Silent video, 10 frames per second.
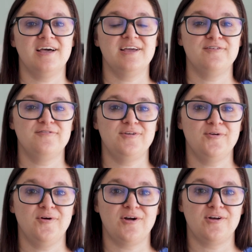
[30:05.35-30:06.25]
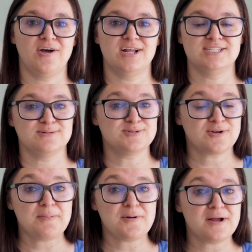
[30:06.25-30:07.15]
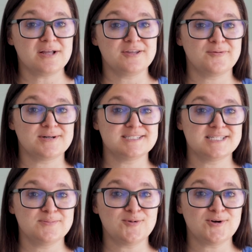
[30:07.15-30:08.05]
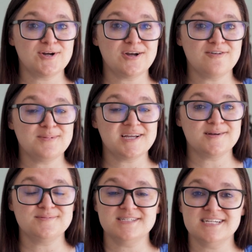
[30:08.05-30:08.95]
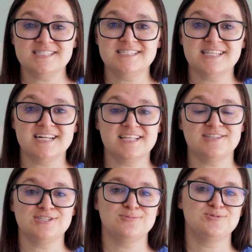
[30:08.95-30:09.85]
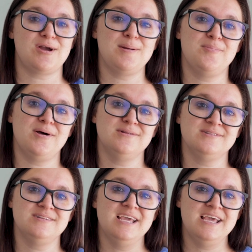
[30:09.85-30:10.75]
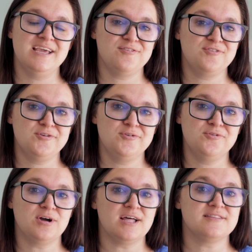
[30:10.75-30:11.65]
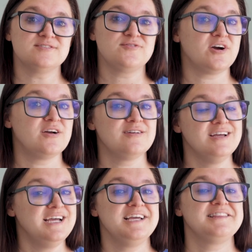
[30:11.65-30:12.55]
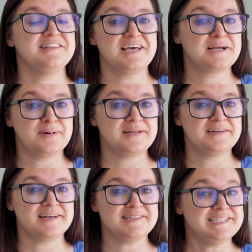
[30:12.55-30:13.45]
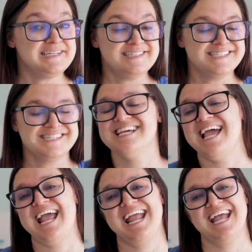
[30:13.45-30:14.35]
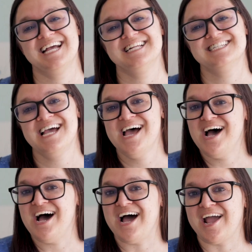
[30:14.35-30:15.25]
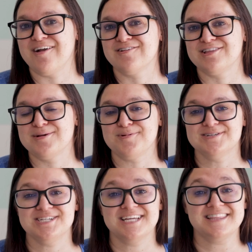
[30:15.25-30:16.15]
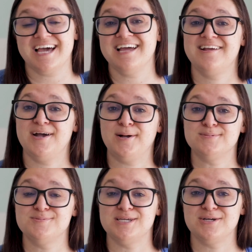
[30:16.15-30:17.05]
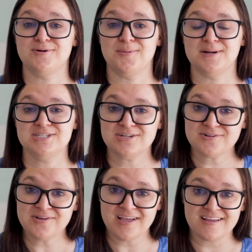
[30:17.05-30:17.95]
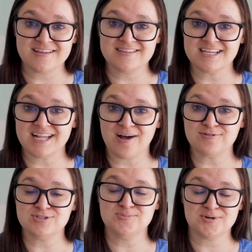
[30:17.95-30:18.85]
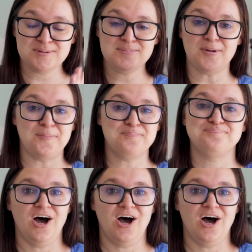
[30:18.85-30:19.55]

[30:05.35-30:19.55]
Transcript: If you are not a subscriber and you want to see more of my updates, then hit the subscribe button. If you got this far, hit the like button at least, and I really appreciate that. It helps me grow my channel and get out to more people.